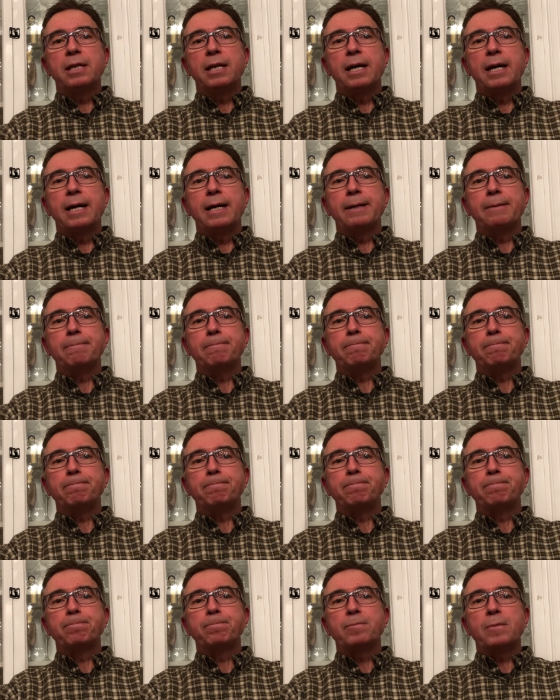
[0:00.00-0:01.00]

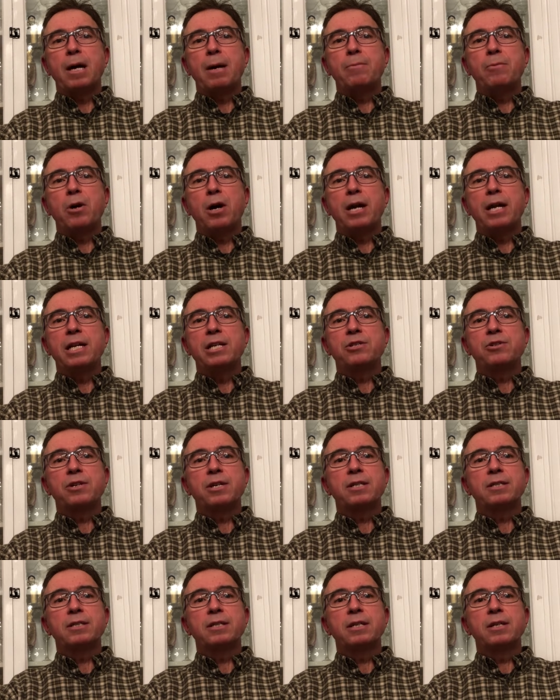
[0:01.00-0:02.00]
I'm not
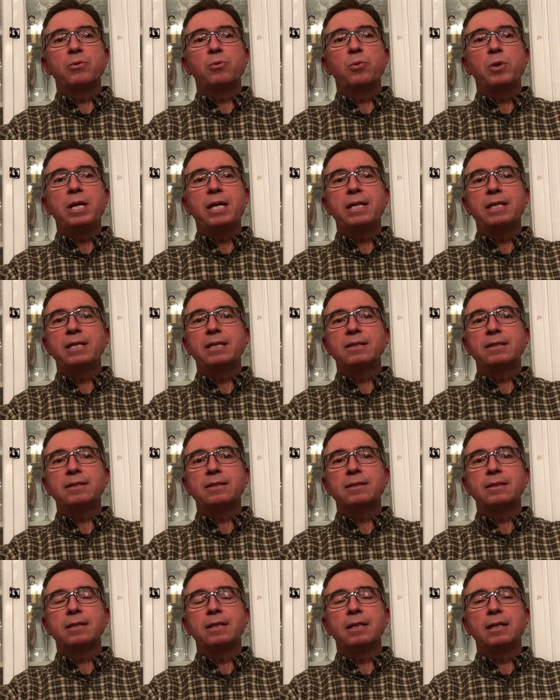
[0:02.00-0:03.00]
interested in
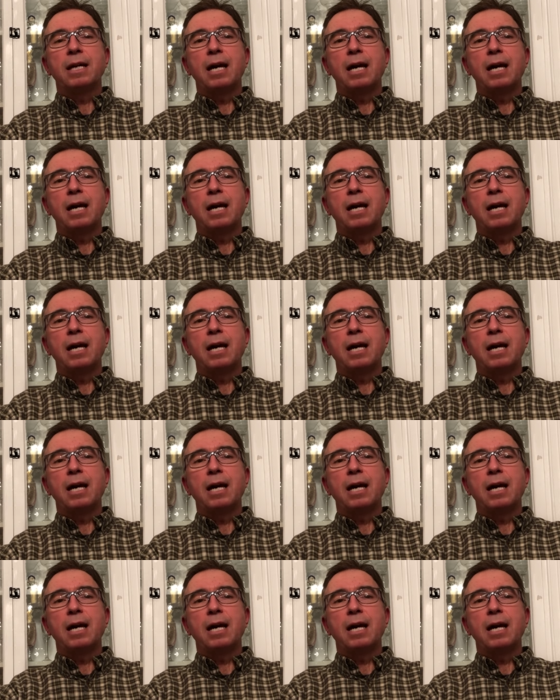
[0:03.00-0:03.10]
weakness.